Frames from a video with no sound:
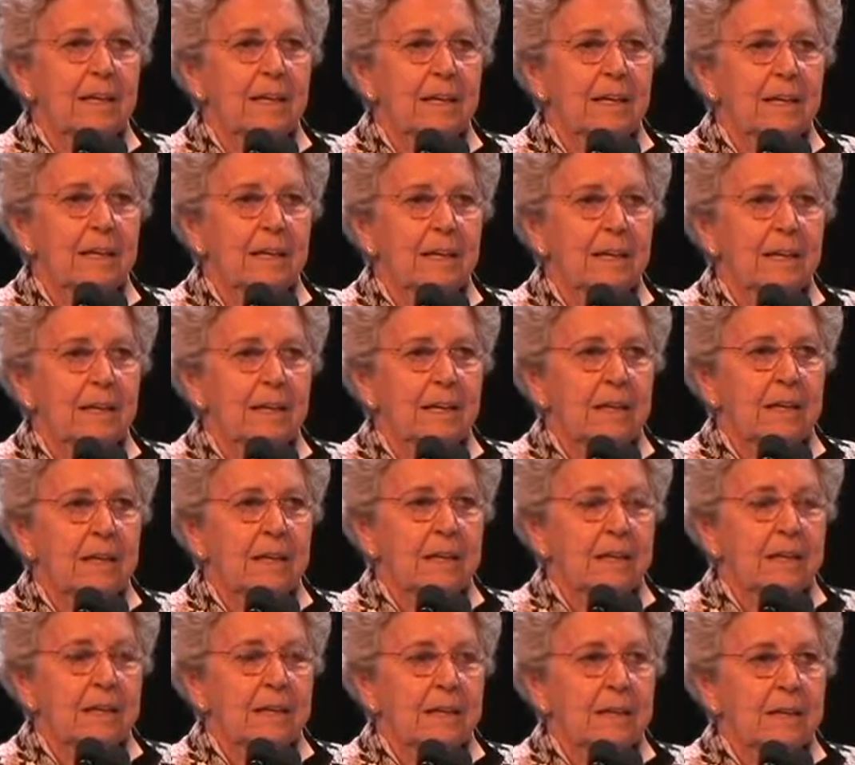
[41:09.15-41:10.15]
Well, you
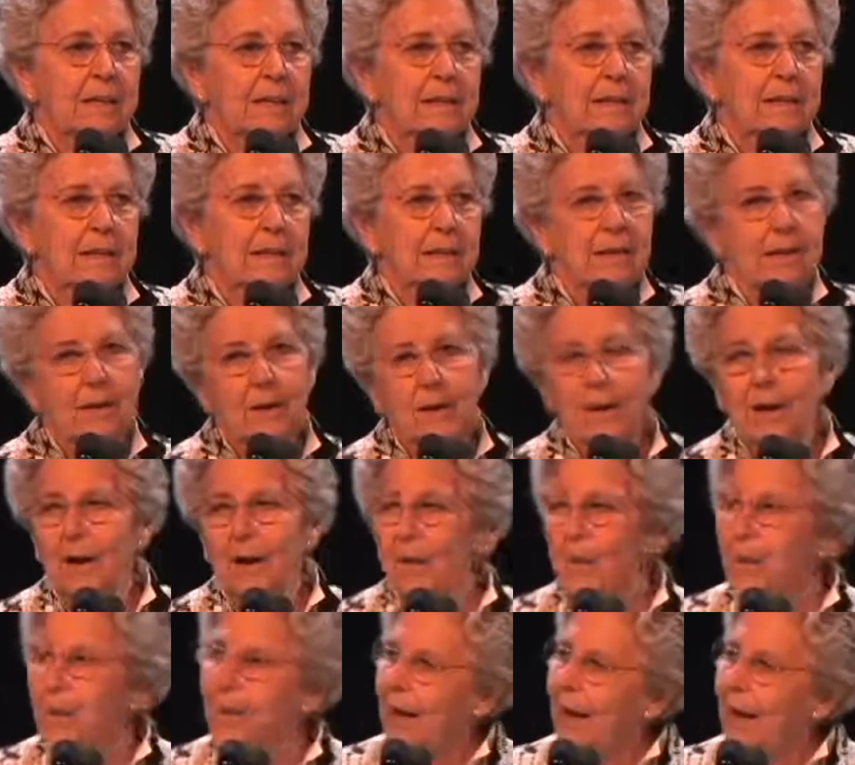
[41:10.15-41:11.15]
can't, you, you can't
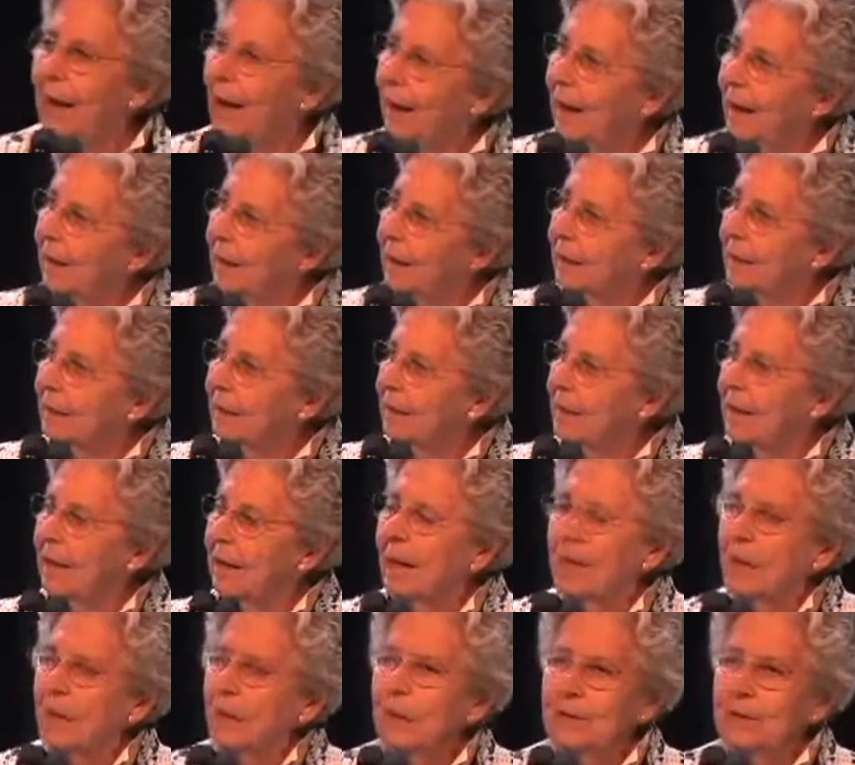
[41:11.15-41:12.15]
impugn
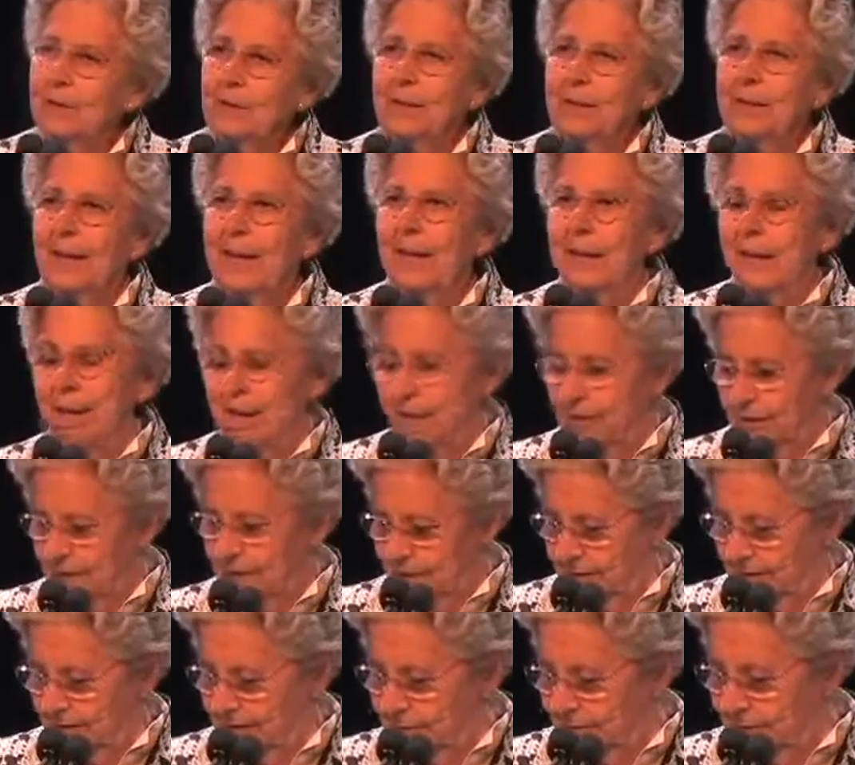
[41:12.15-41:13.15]

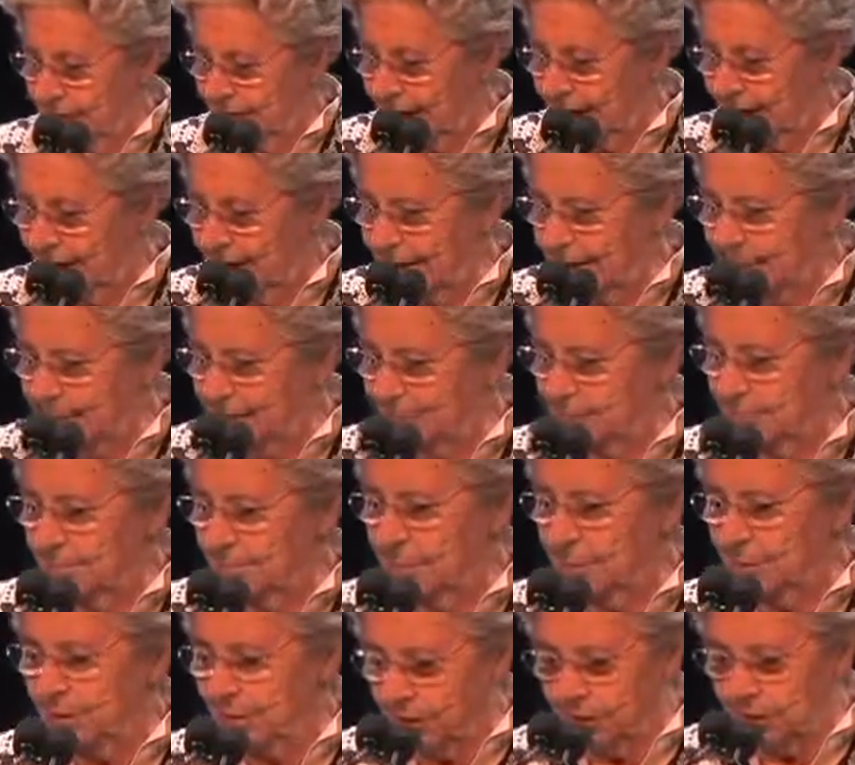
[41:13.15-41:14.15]
the integrity of a
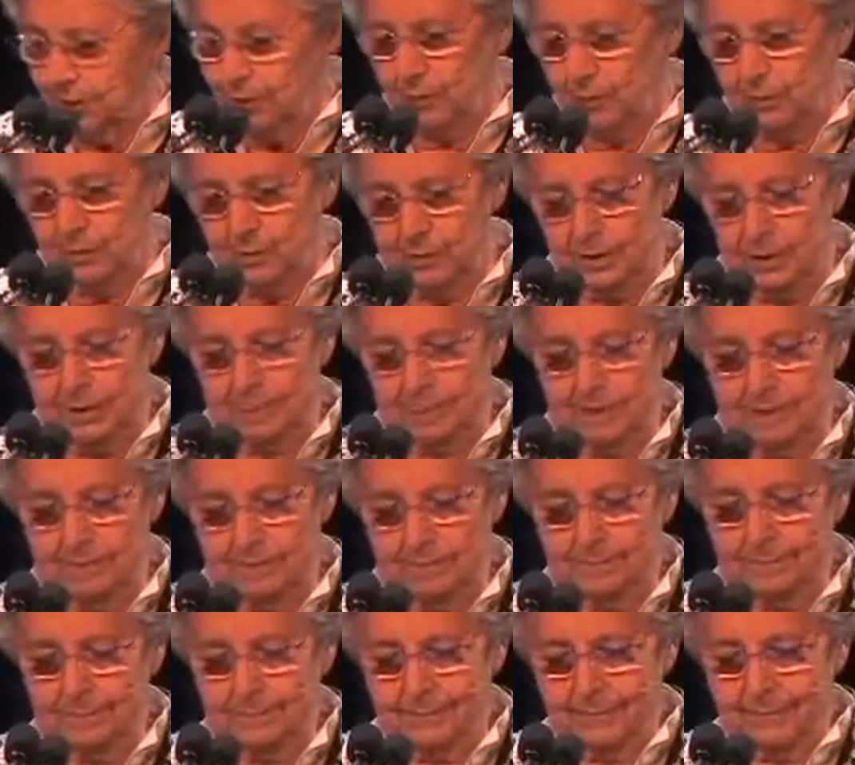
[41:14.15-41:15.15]
judge
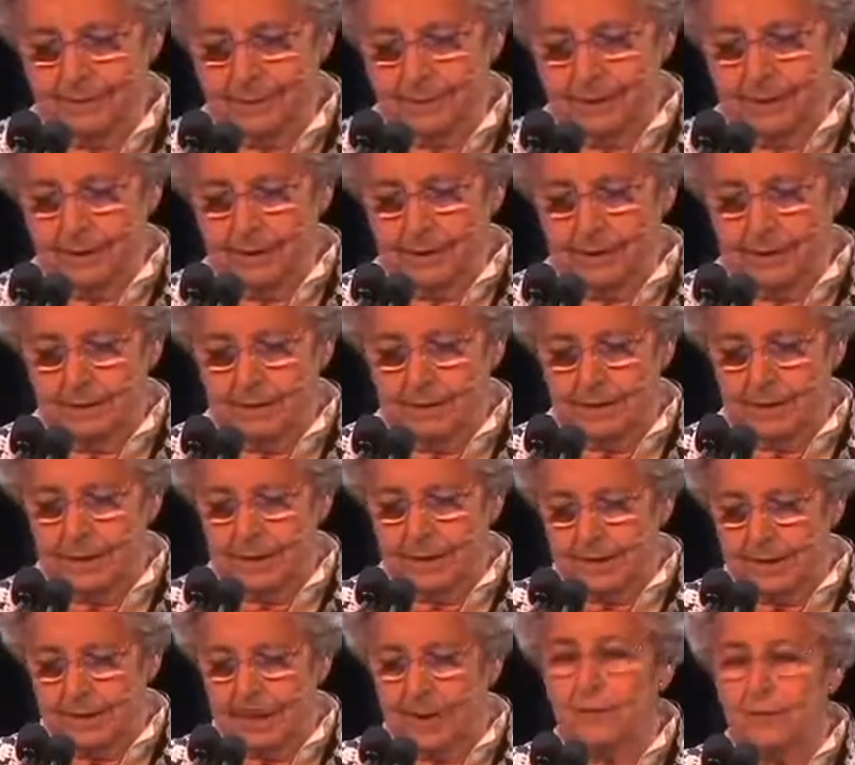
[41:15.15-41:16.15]
simply because
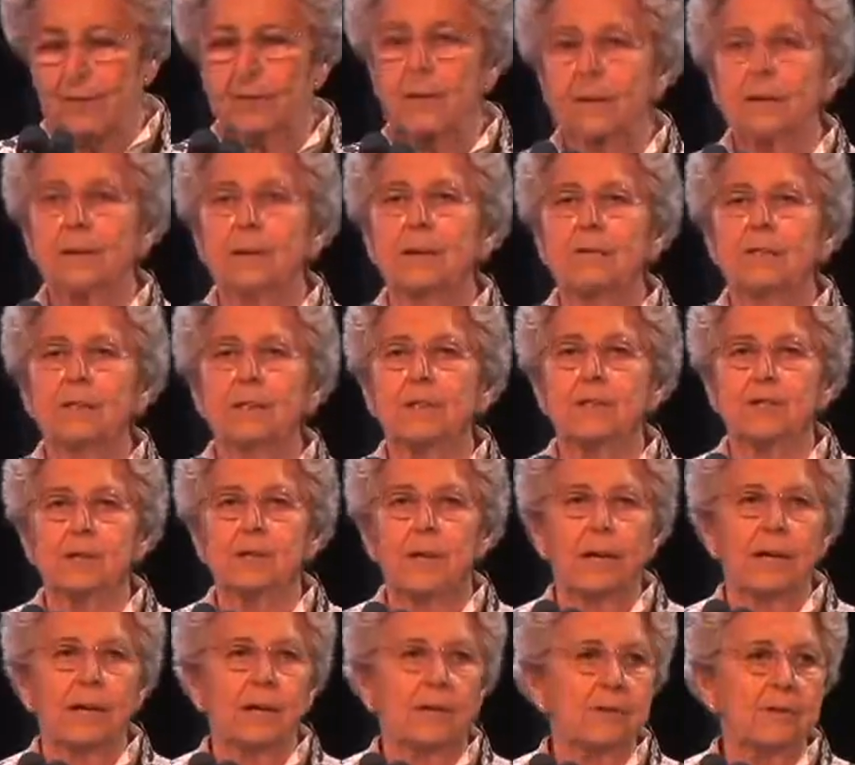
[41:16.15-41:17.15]
a particular
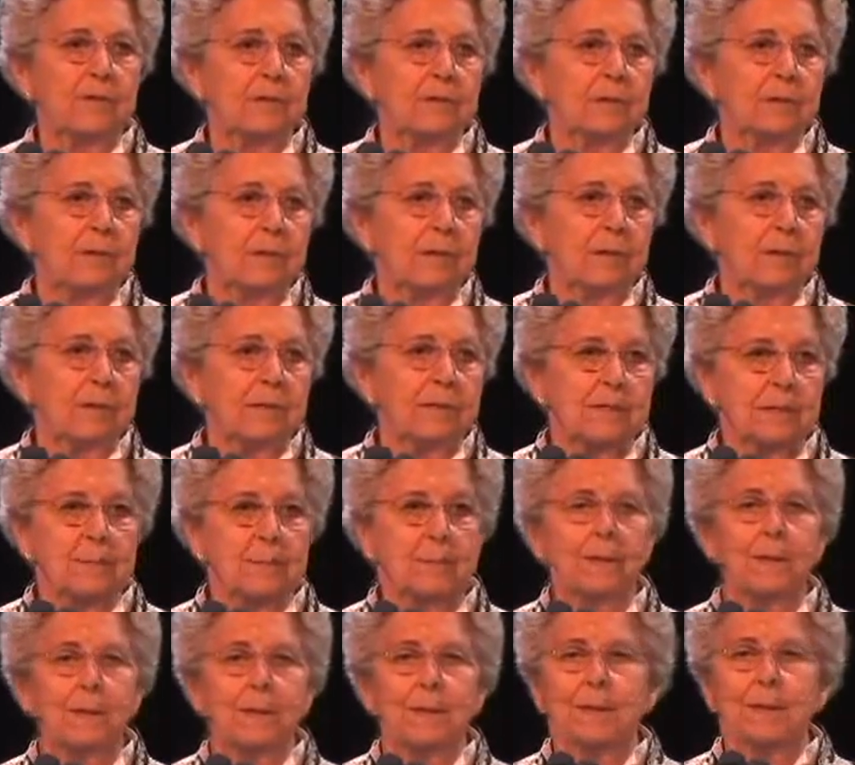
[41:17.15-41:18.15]
person appointed him. I
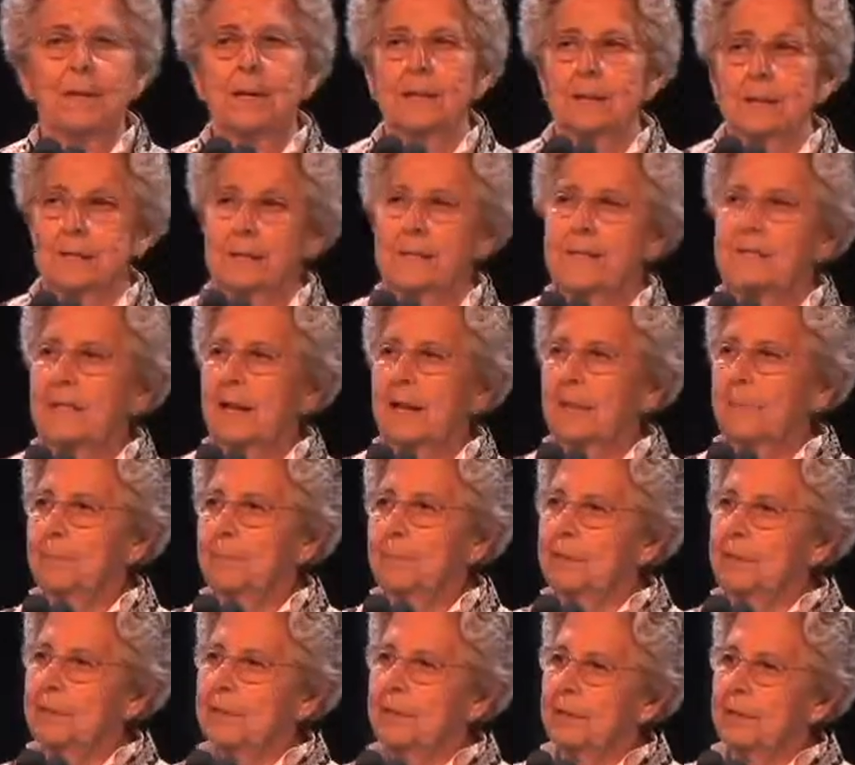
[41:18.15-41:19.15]
mean, all you have to do is
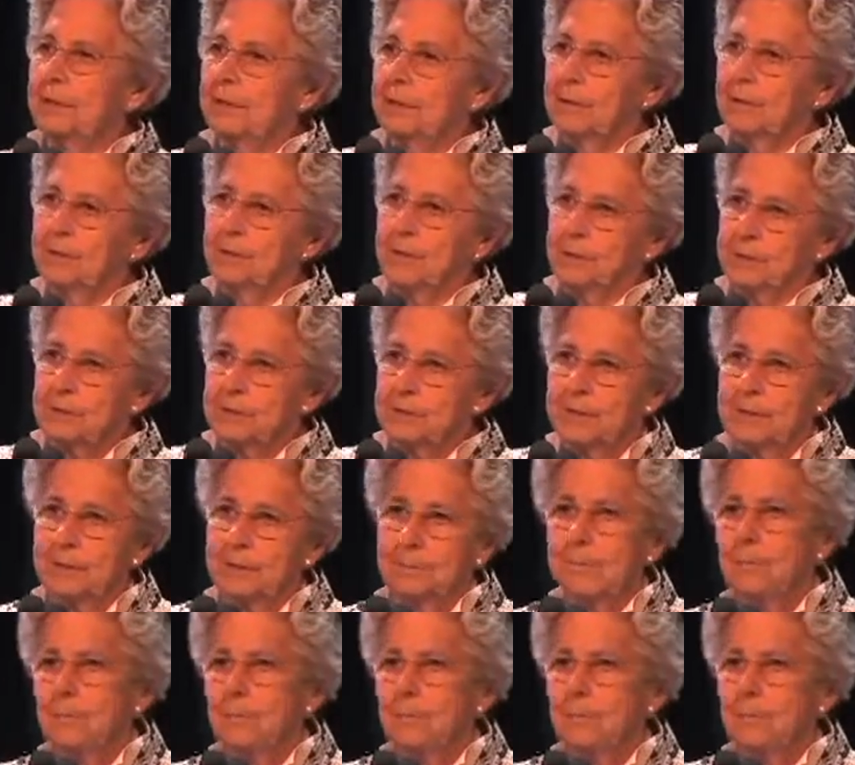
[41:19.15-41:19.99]
look at your history.